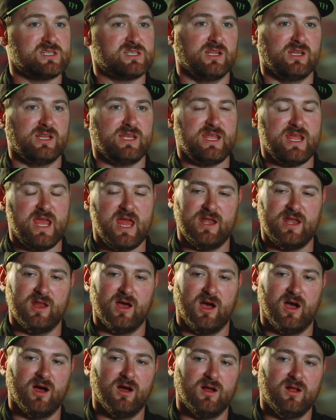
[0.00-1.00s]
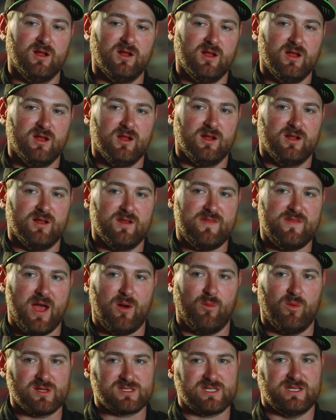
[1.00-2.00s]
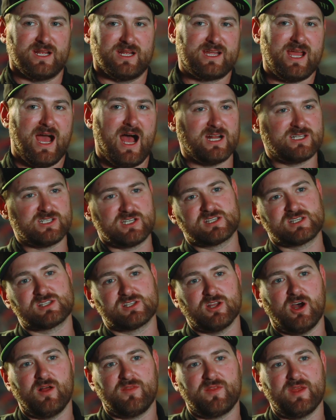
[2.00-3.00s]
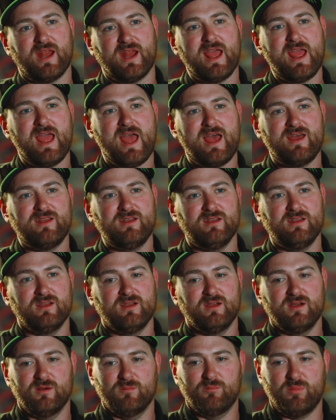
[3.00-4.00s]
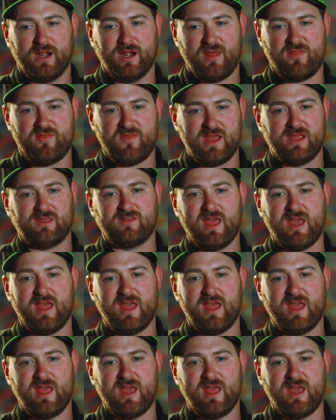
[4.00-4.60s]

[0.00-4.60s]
silly. And that wasn't a conscious thought that I had, but I think